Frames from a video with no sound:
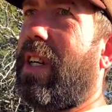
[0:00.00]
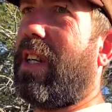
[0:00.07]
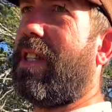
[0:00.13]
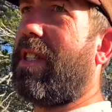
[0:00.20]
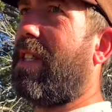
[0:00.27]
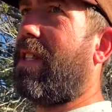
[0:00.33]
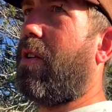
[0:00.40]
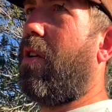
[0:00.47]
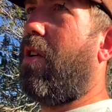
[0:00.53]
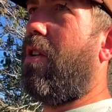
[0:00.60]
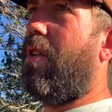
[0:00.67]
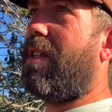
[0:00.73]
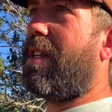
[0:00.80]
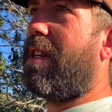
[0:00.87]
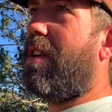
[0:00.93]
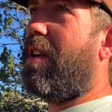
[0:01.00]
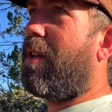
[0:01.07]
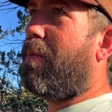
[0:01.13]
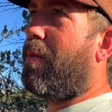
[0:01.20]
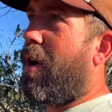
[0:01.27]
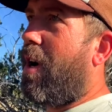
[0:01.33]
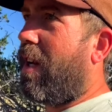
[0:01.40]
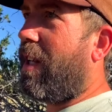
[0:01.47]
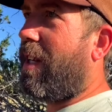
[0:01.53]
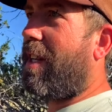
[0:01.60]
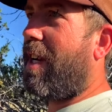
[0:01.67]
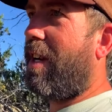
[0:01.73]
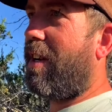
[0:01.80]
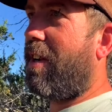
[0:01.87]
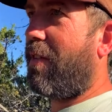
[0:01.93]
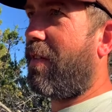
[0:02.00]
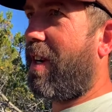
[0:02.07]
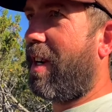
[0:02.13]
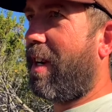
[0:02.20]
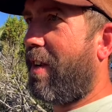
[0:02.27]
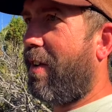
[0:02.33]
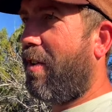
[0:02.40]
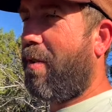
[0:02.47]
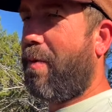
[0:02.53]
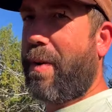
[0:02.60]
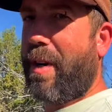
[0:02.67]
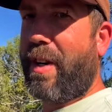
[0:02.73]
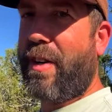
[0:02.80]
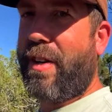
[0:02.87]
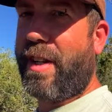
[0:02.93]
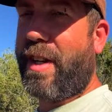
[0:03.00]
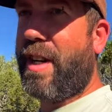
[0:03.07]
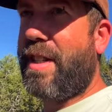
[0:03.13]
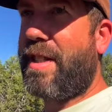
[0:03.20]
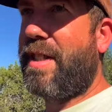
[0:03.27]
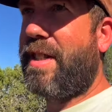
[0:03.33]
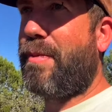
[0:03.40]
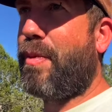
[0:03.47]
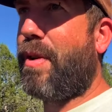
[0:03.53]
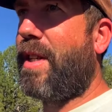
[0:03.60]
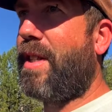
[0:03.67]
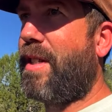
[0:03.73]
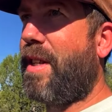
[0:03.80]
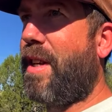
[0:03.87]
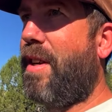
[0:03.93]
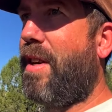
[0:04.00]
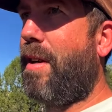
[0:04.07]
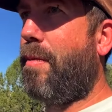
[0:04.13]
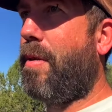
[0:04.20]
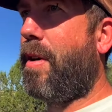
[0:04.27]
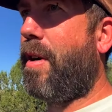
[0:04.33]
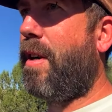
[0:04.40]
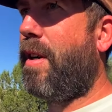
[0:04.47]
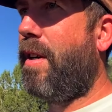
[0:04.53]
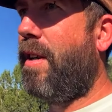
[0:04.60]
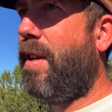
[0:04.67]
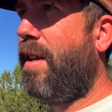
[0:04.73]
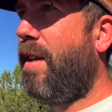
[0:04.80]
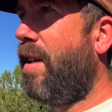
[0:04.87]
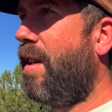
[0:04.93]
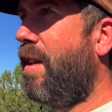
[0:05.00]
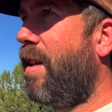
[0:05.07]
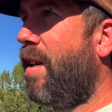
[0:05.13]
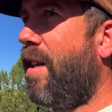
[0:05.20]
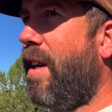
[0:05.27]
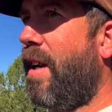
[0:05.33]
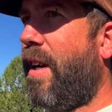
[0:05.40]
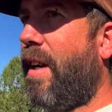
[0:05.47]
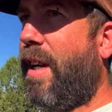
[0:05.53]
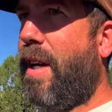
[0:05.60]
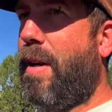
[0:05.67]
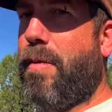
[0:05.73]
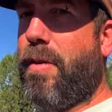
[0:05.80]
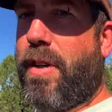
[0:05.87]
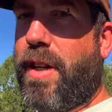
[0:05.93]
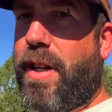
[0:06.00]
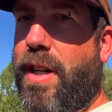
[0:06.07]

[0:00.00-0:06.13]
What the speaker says: because there's another pile of tin over here. Oh my God, guys, this place is a honeypot. I gotta keep looking.